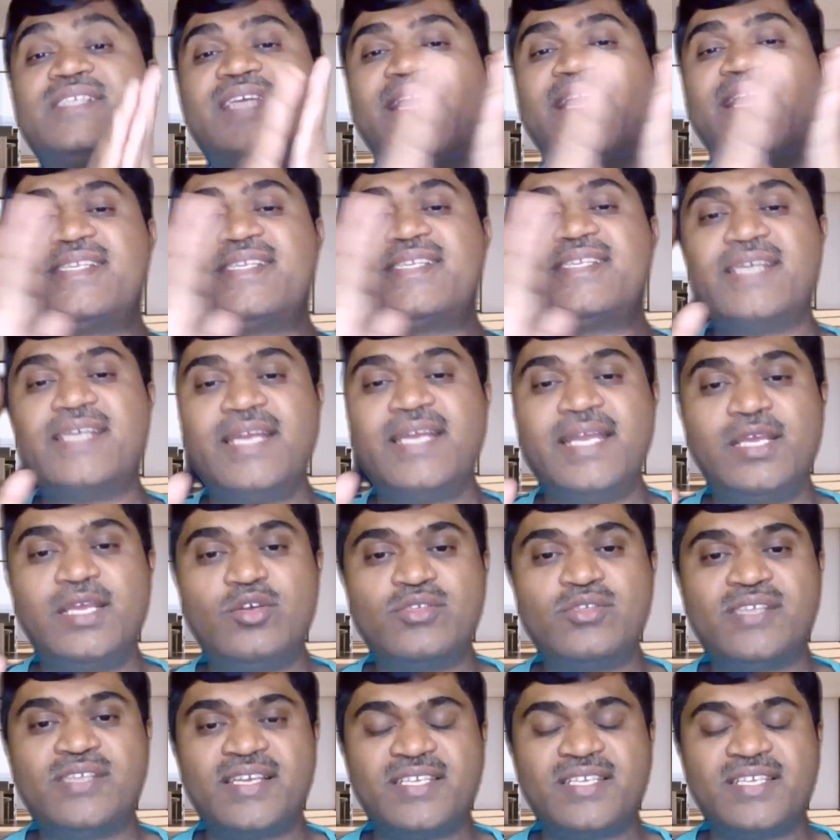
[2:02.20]
CI/CD
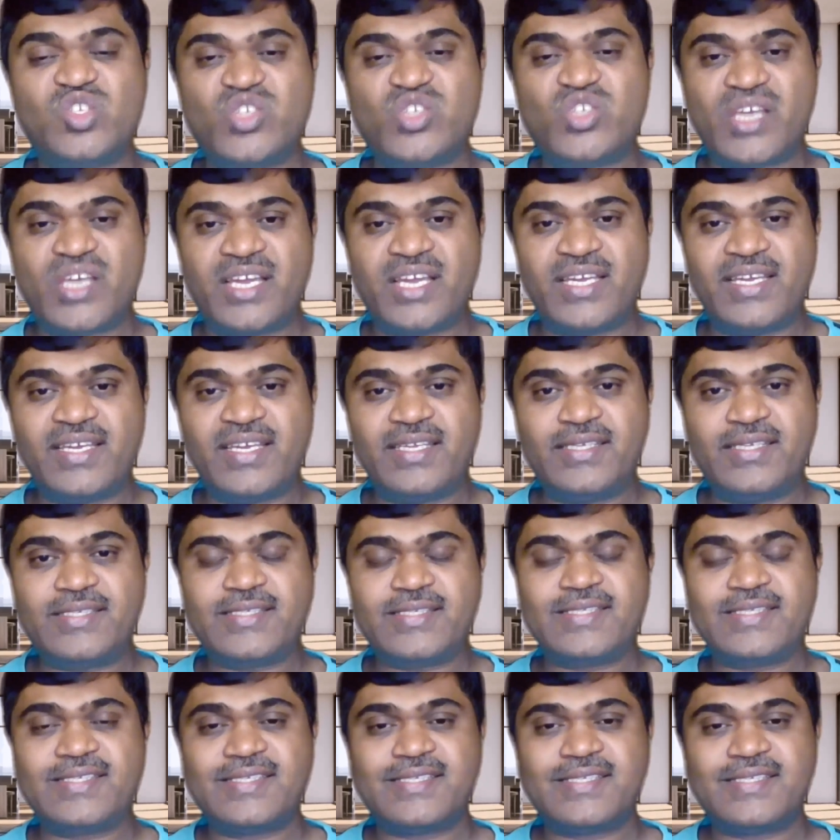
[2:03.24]
using
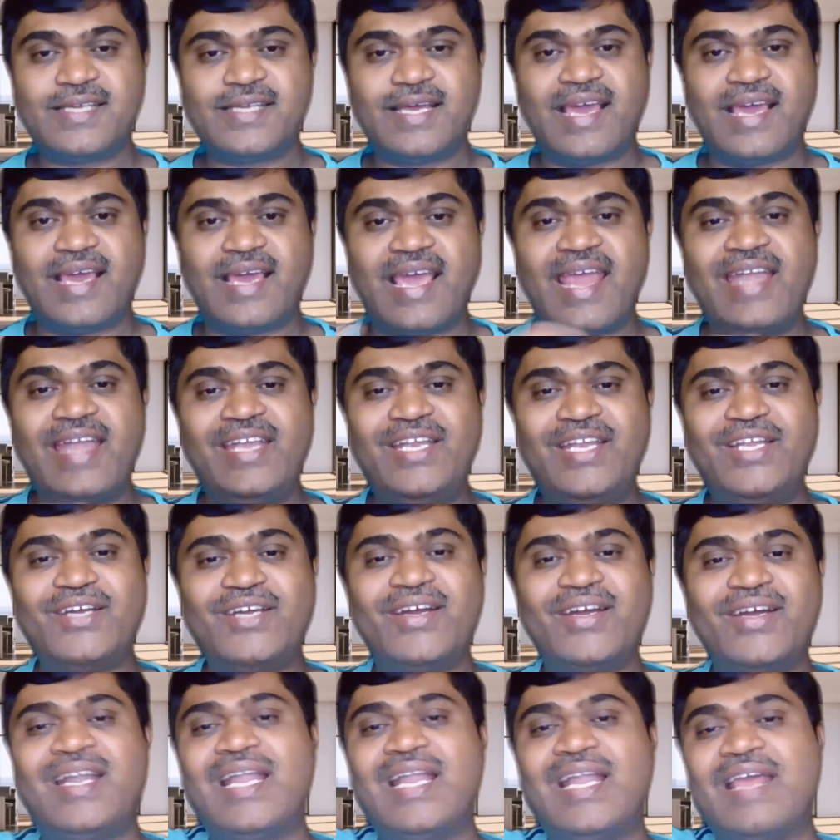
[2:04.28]
Jenkins,
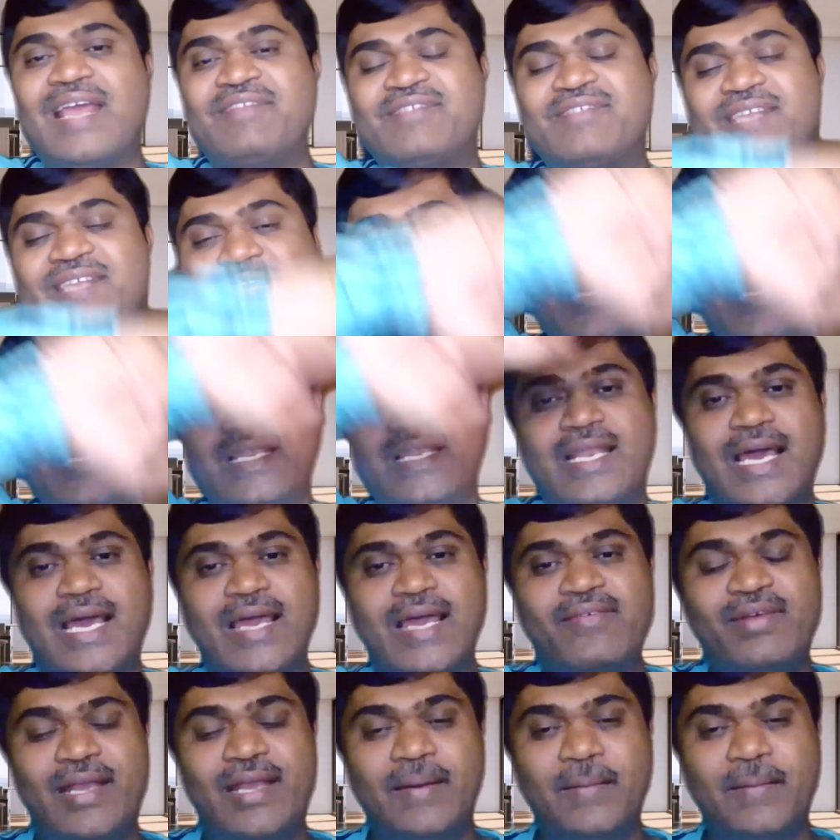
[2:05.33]
end-to-end lifecycle
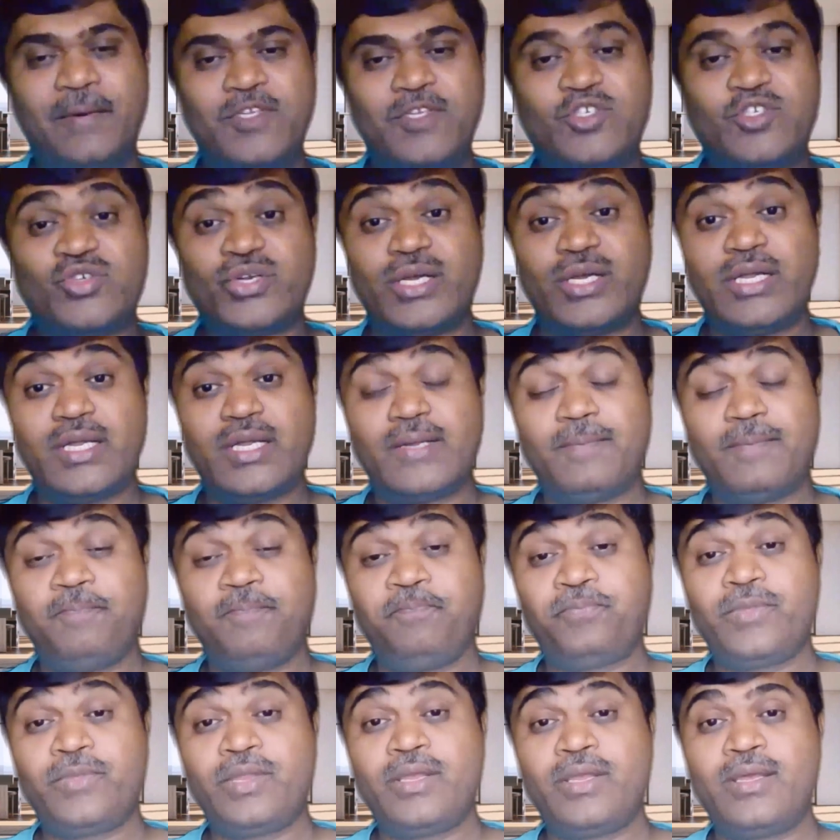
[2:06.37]
I will demonstrate.
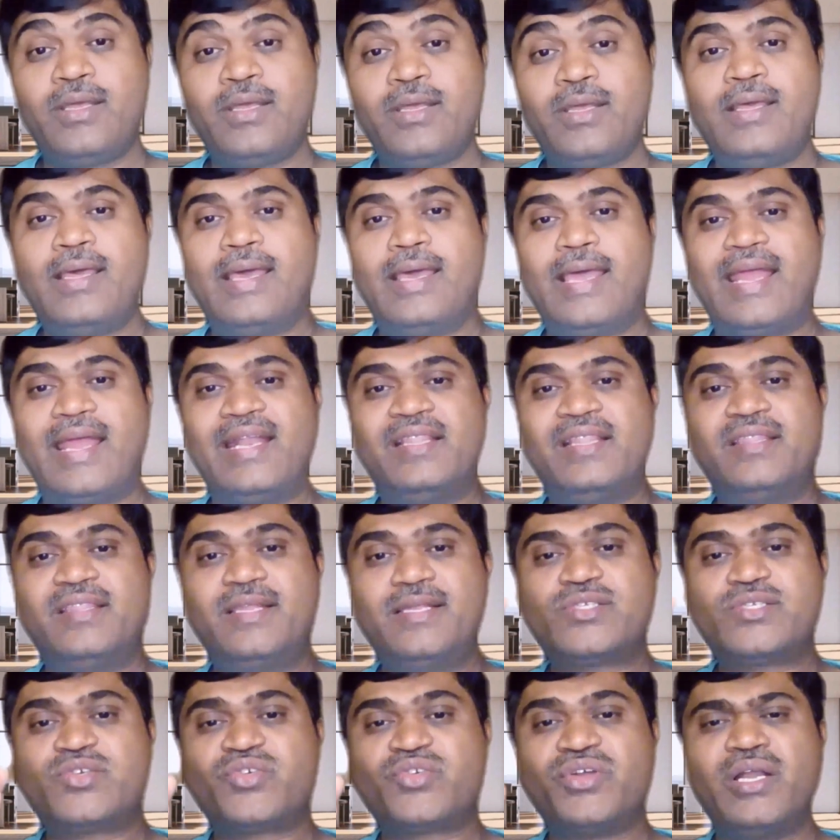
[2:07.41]

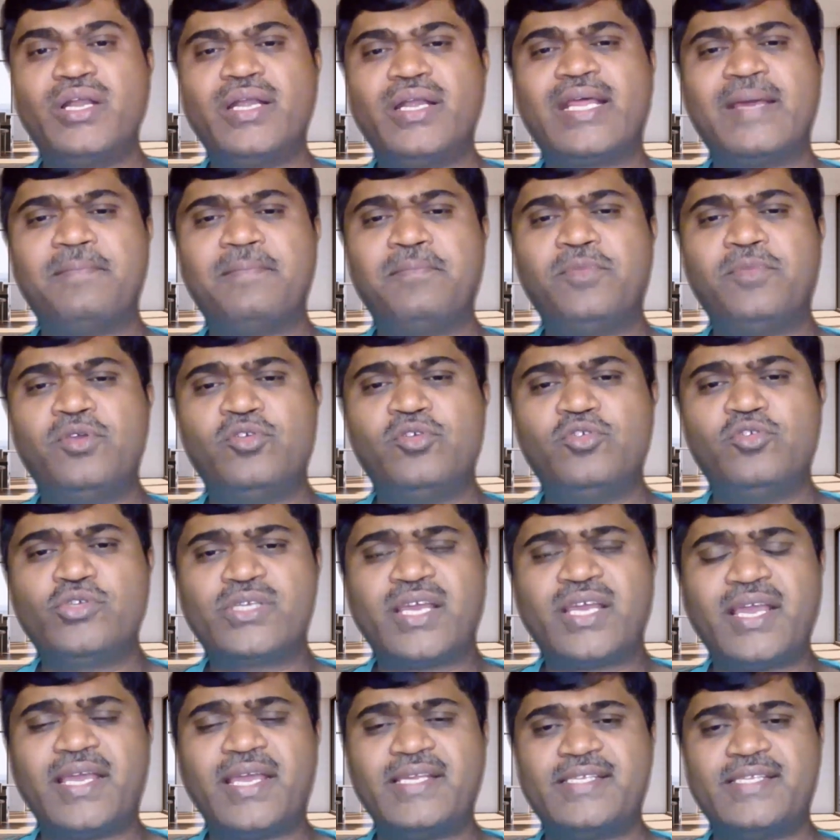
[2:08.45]
And this real-time
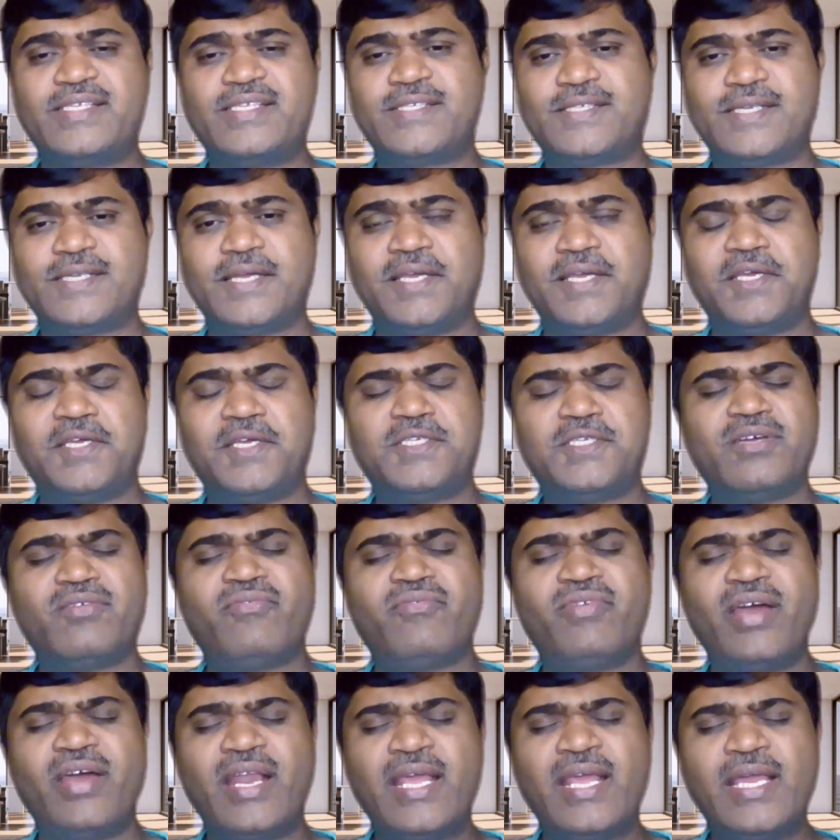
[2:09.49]
use case
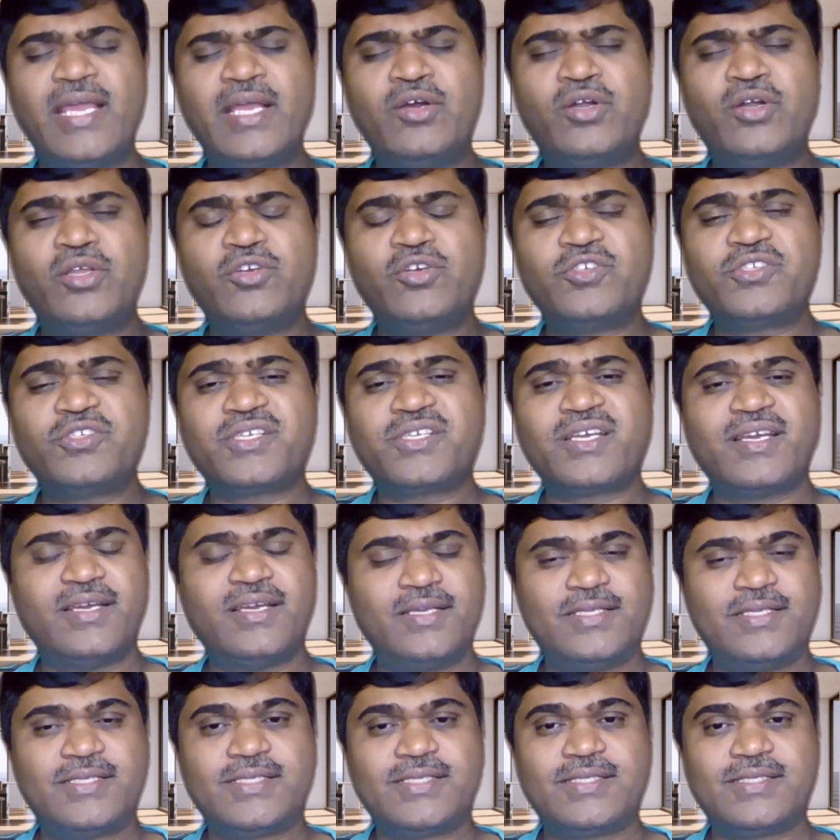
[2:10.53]
is a very good use
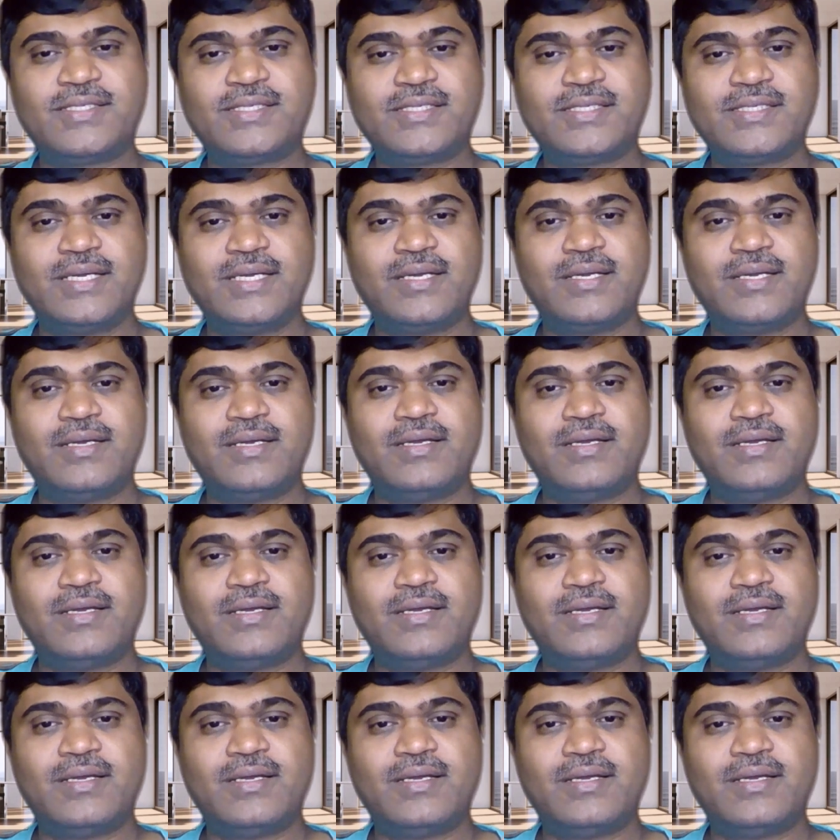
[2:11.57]
case.